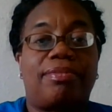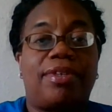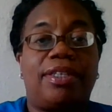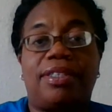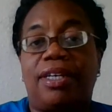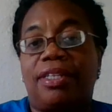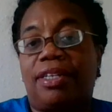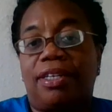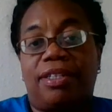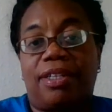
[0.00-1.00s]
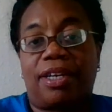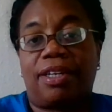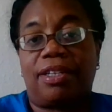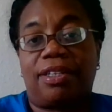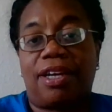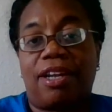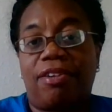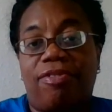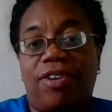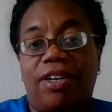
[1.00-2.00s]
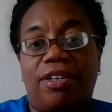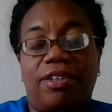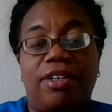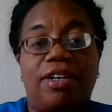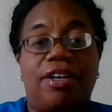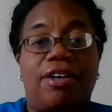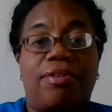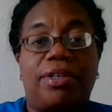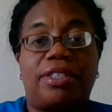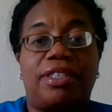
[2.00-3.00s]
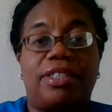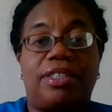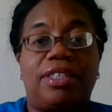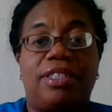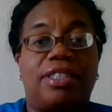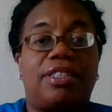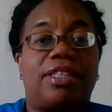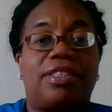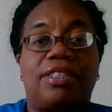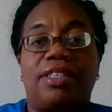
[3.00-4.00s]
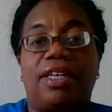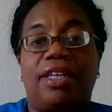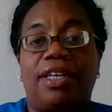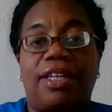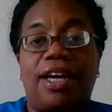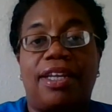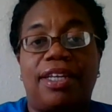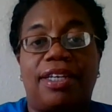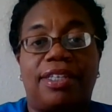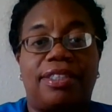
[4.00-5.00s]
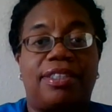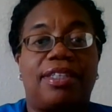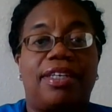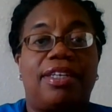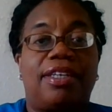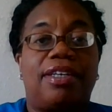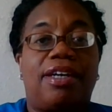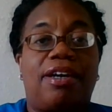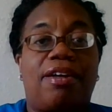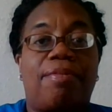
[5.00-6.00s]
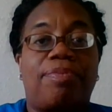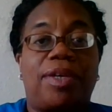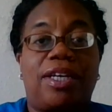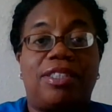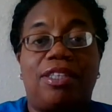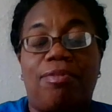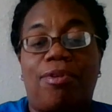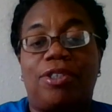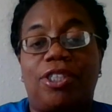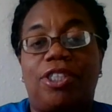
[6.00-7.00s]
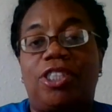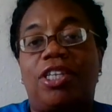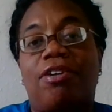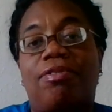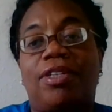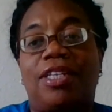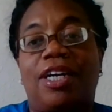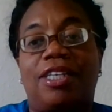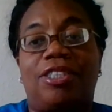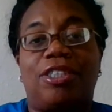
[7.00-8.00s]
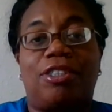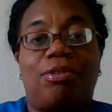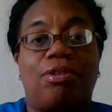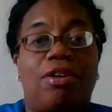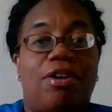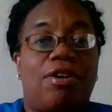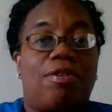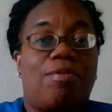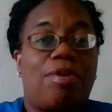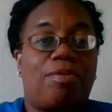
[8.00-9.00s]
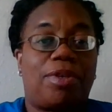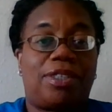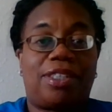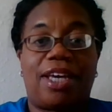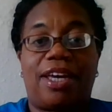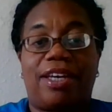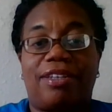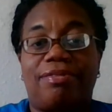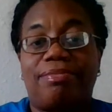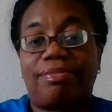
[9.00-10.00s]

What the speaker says: he said, like in a lot of Christians, he just doesn't see any light in us because he wants it shown and not just what we say.